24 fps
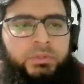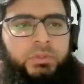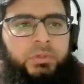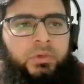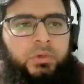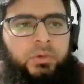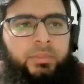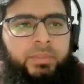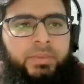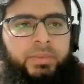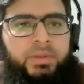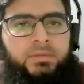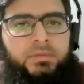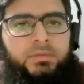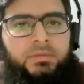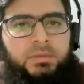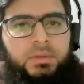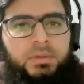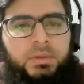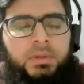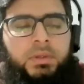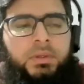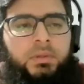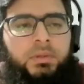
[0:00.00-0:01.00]

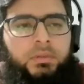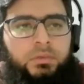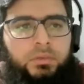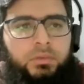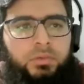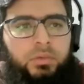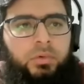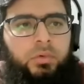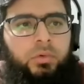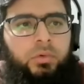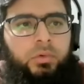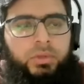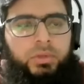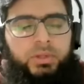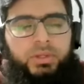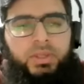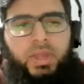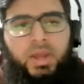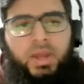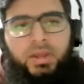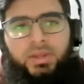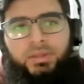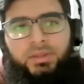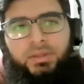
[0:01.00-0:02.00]
genomics. So
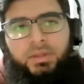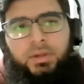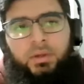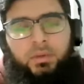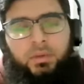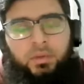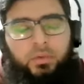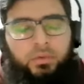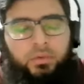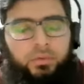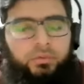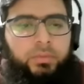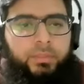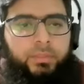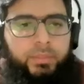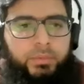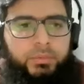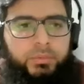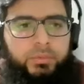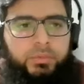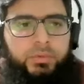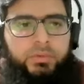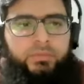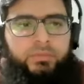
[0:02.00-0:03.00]
in Canada, there are a lot of
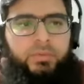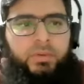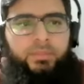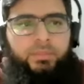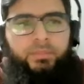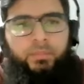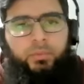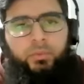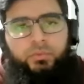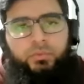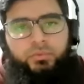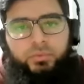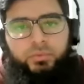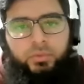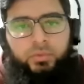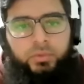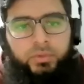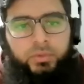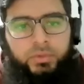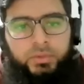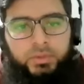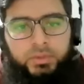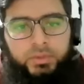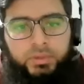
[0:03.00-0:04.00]
opportunities for
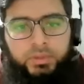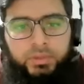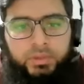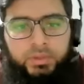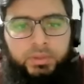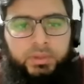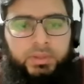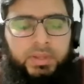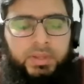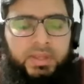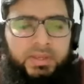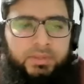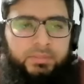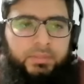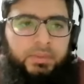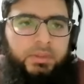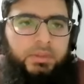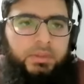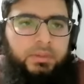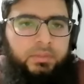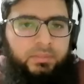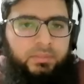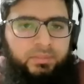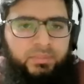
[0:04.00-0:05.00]
postdoc in
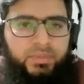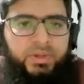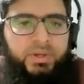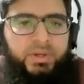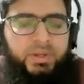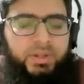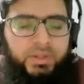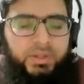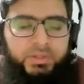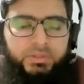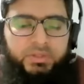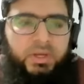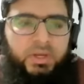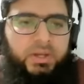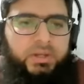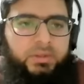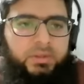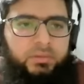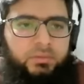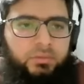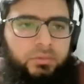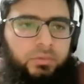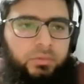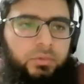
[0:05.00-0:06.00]
animal breeding
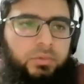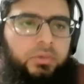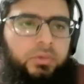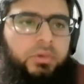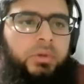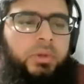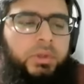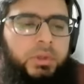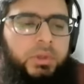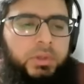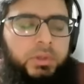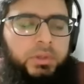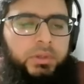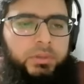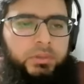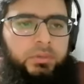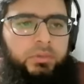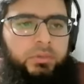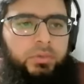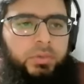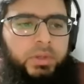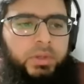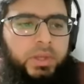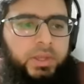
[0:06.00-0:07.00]
genetics. So
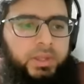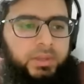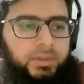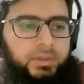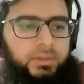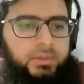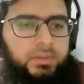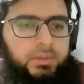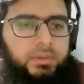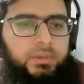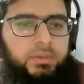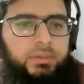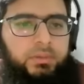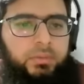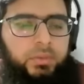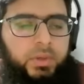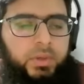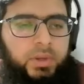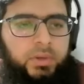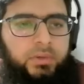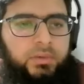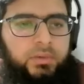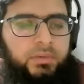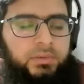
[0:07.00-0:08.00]
you can
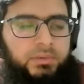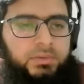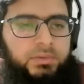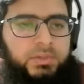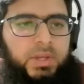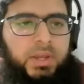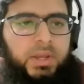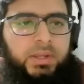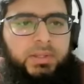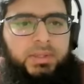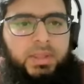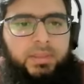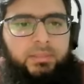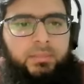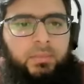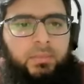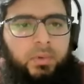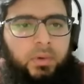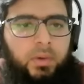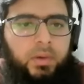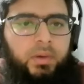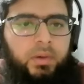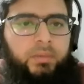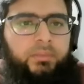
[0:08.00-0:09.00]
check them
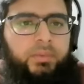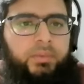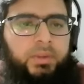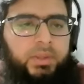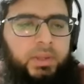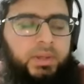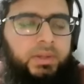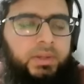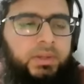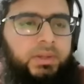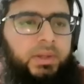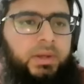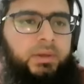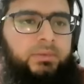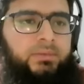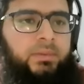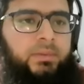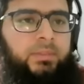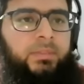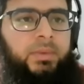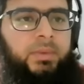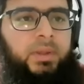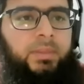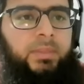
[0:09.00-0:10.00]
or we can talk
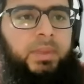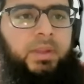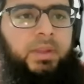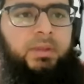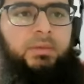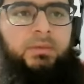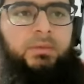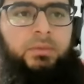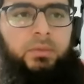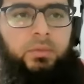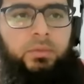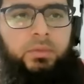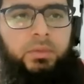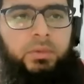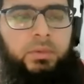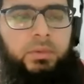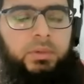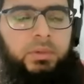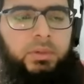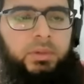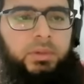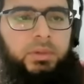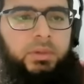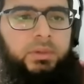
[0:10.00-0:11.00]
sometime else
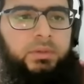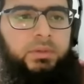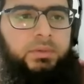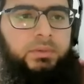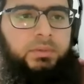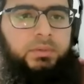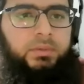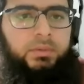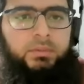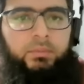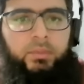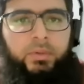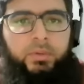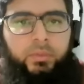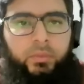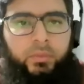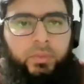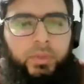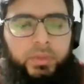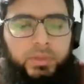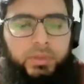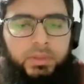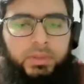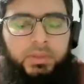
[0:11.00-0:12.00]
on it
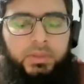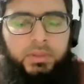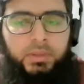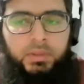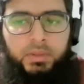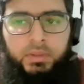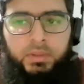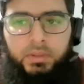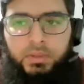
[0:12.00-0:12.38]
one-to-one.